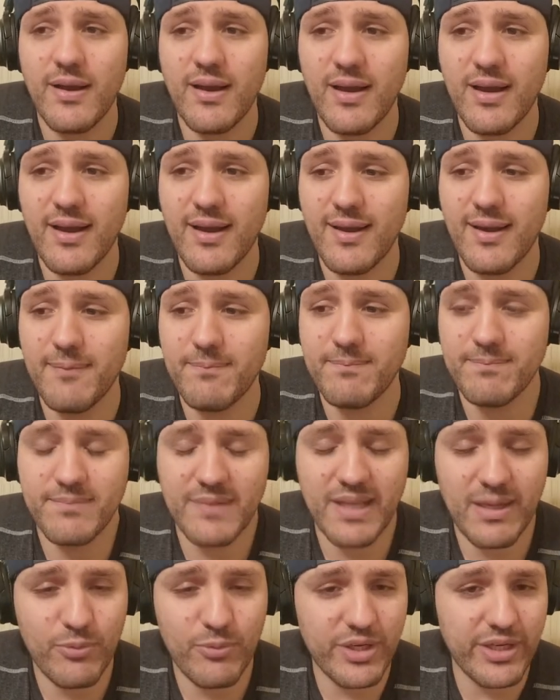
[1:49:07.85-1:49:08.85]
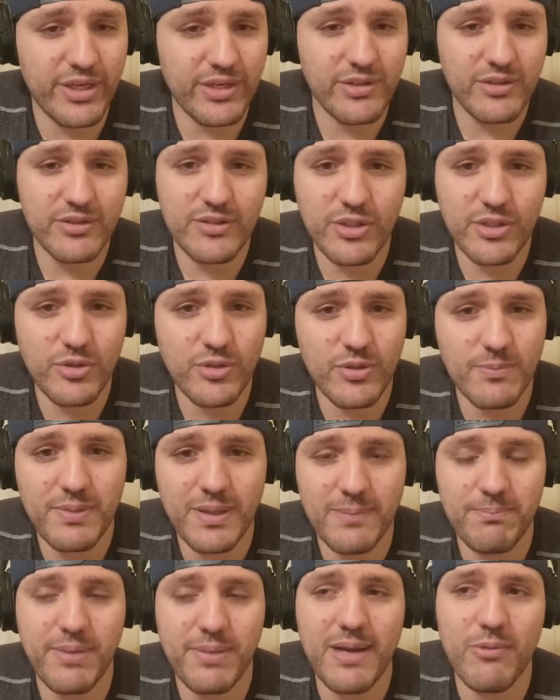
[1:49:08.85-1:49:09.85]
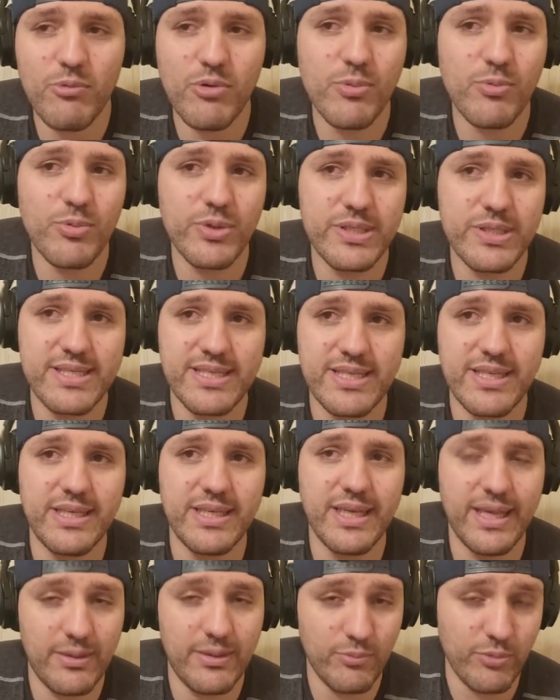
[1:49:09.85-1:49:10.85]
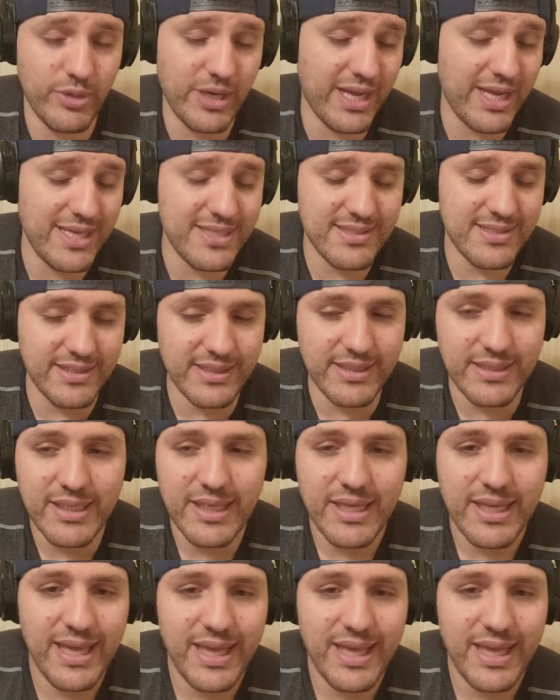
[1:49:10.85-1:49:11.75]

Um, and we're going to continue to pump out what we see and what I see.